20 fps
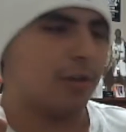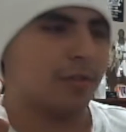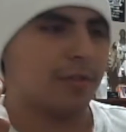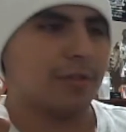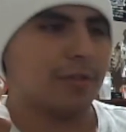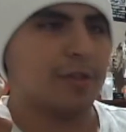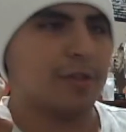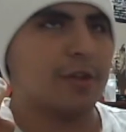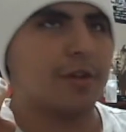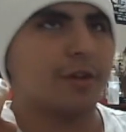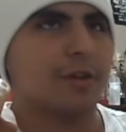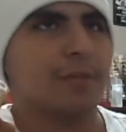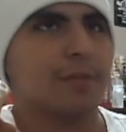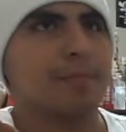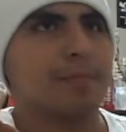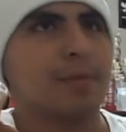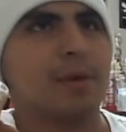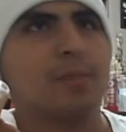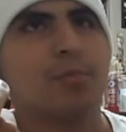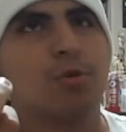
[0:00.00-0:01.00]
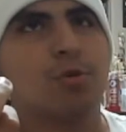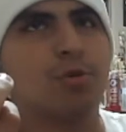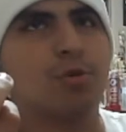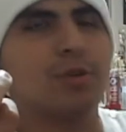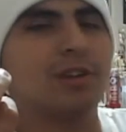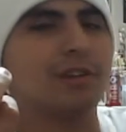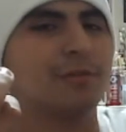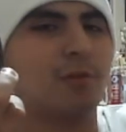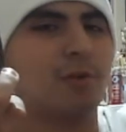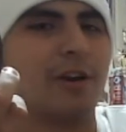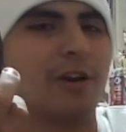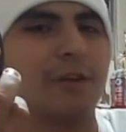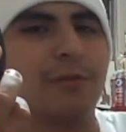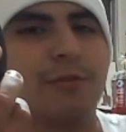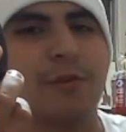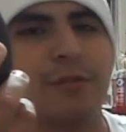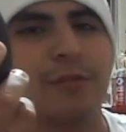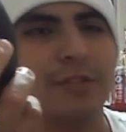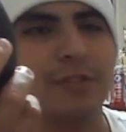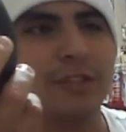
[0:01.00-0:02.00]
the people who live right in
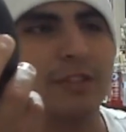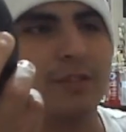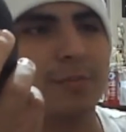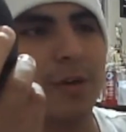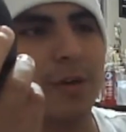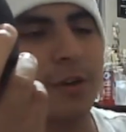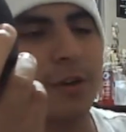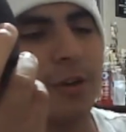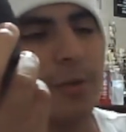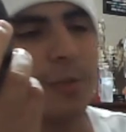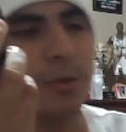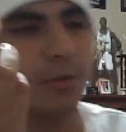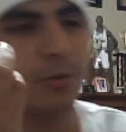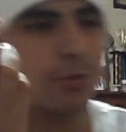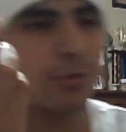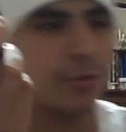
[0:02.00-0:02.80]
front of us. My grandma's old